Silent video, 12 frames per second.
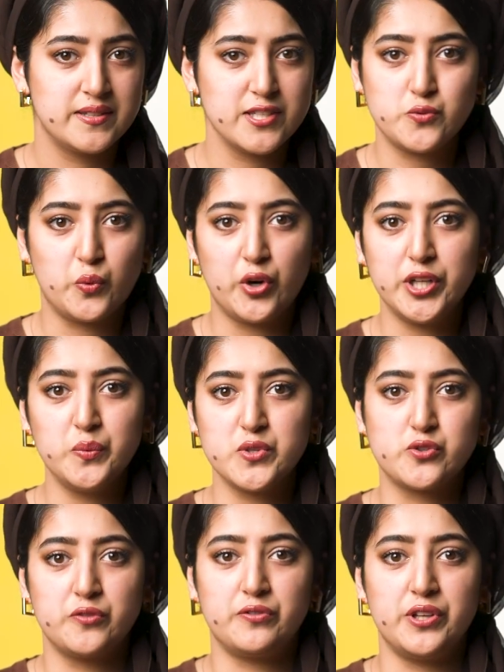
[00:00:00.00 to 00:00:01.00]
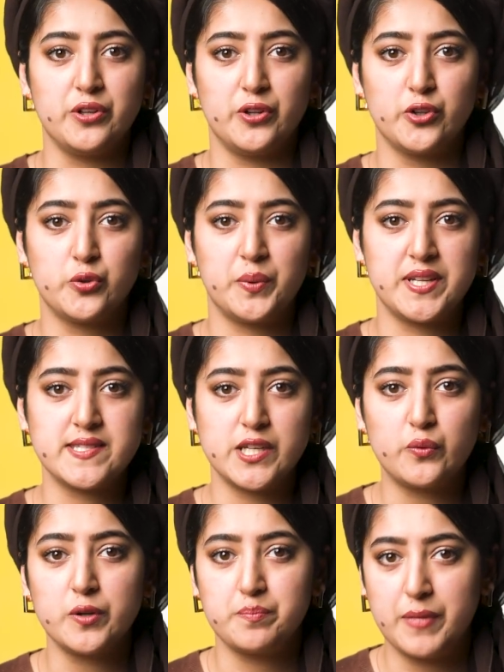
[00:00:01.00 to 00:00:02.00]
This warning was revealed when a
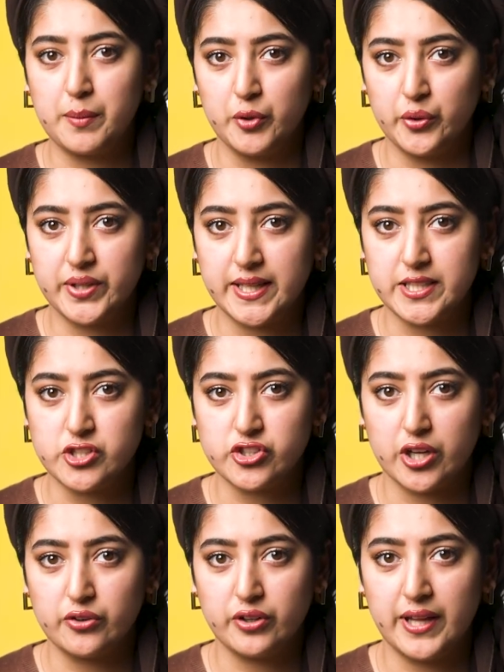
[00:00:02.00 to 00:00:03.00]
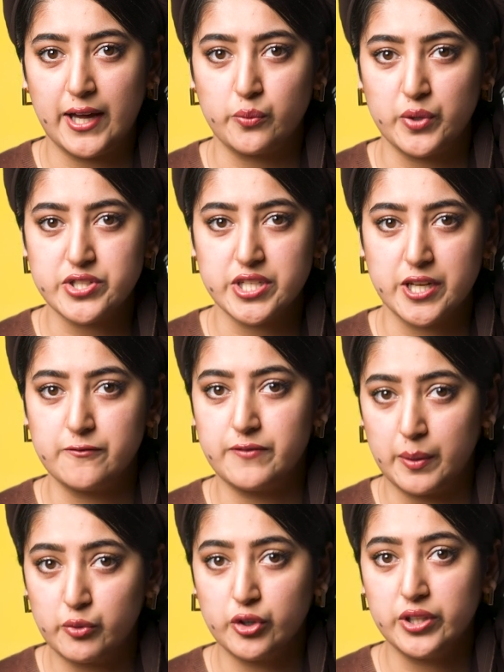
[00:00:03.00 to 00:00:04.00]
secret memo that the general had written in
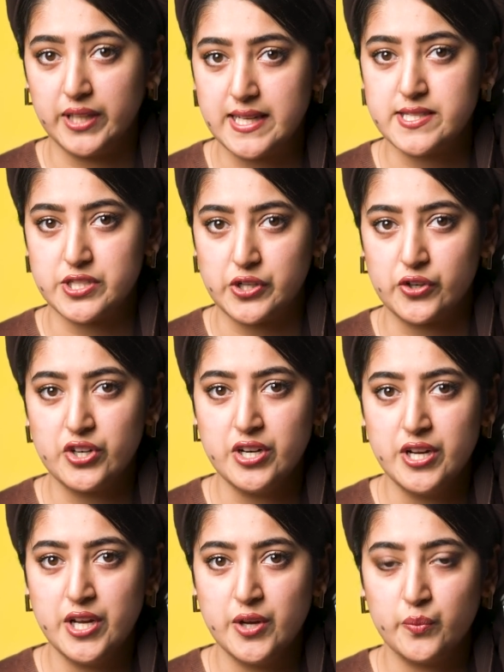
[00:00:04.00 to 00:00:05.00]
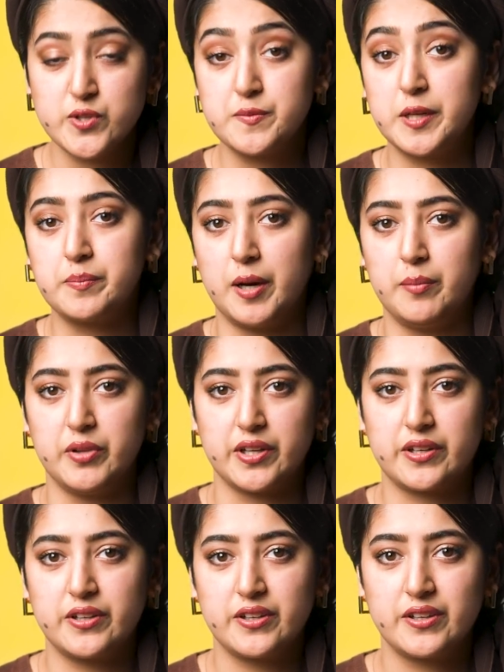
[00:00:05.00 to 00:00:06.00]
February last year was made public.